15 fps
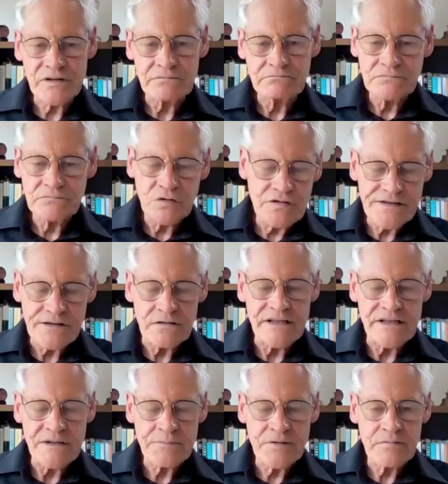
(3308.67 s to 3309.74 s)
We also
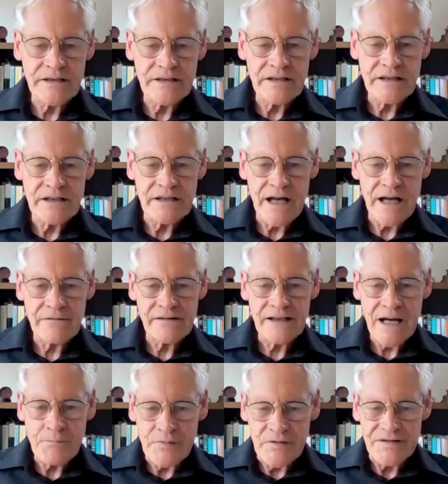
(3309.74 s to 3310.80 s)
on this property here have a
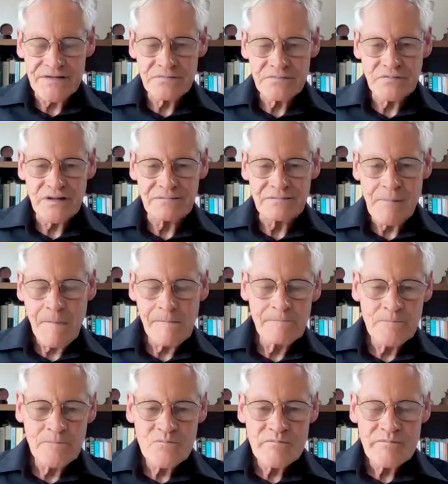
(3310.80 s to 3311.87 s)
labyrinth,
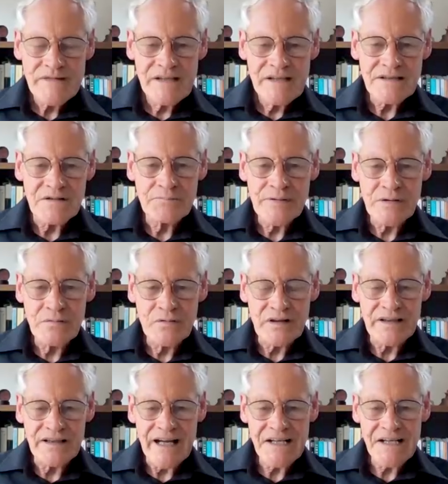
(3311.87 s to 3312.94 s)
so people
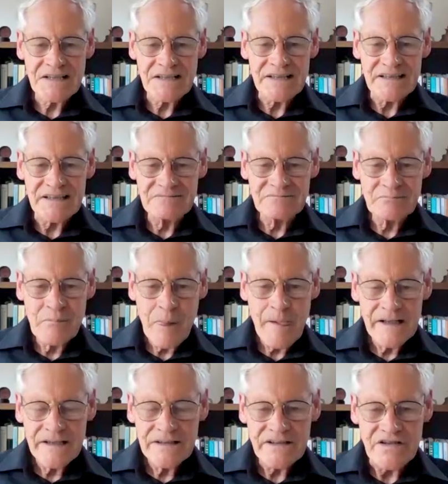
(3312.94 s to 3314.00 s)
can actually
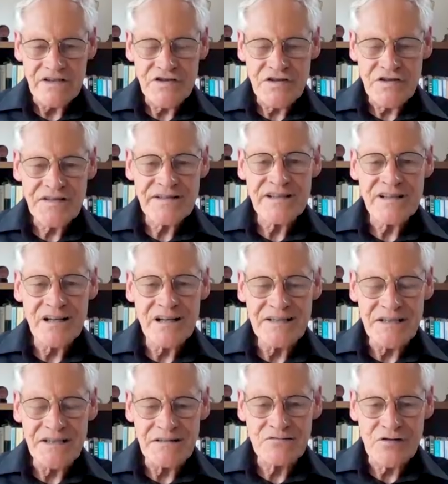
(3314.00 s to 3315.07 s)
get used to the
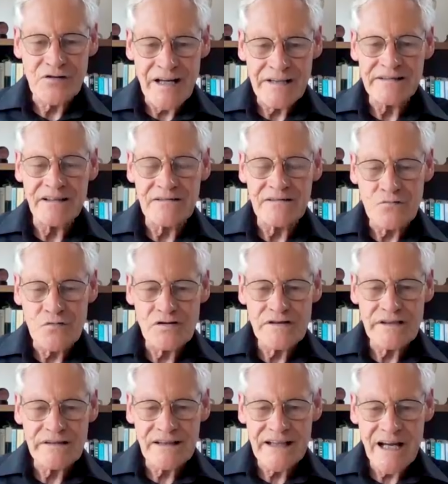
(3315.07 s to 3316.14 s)
idea of grounding, of
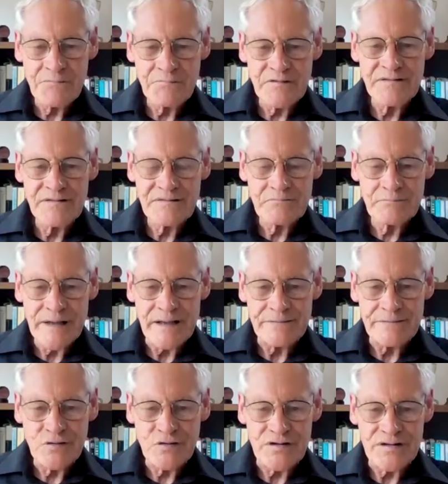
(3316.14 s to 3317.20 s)
walking the labyrinth
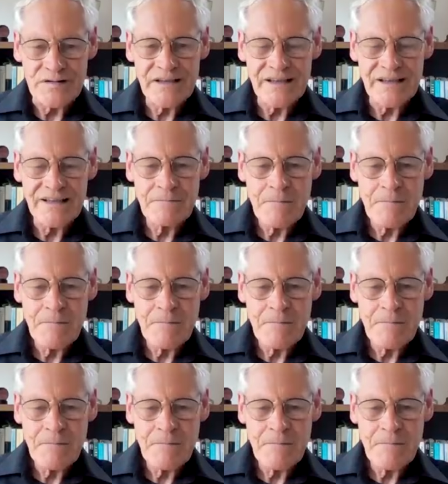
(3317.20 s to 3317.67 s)
barefooted